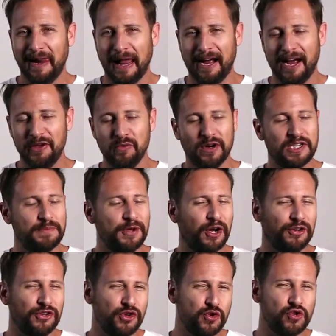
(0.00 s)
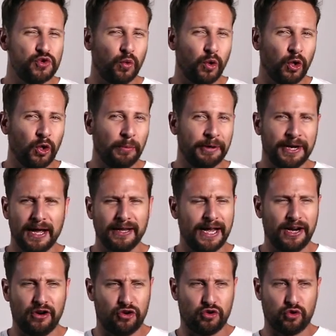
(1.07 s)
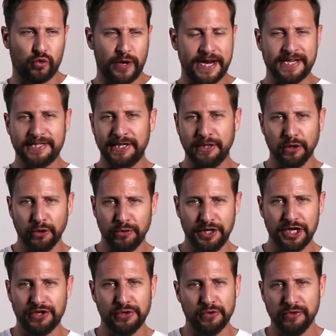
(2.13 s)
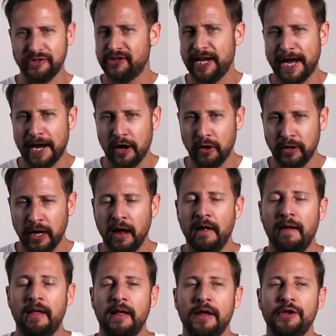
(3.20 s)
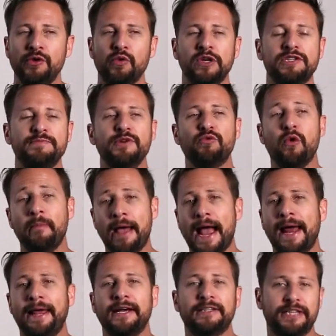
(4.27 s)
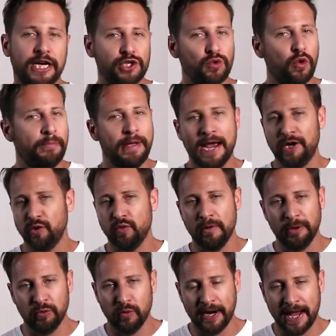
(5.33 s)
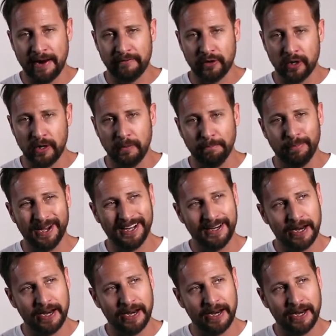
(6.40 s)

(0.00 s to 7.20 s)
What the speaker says: You want it to be unusual, but not like crazy Looney Tunes town. You want it to be romantic, sexual, man to woman, whatever, but